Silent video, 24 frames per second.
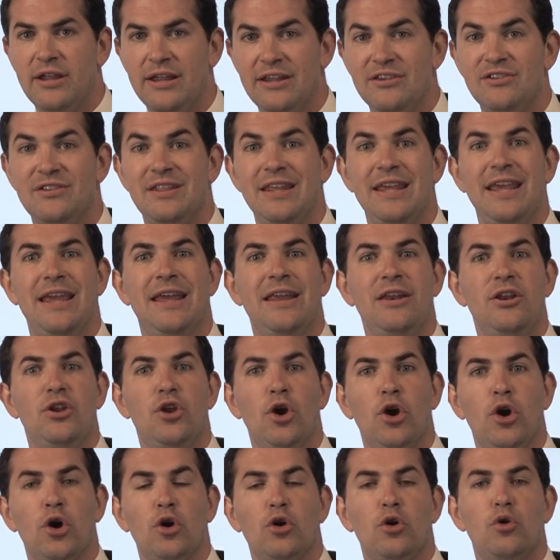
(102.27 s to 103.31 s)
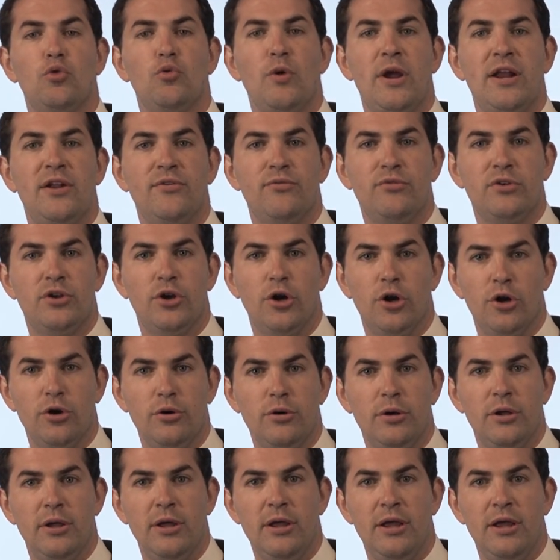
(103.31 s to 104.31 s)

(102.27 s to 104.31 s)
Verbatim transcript: is the internal rate of return.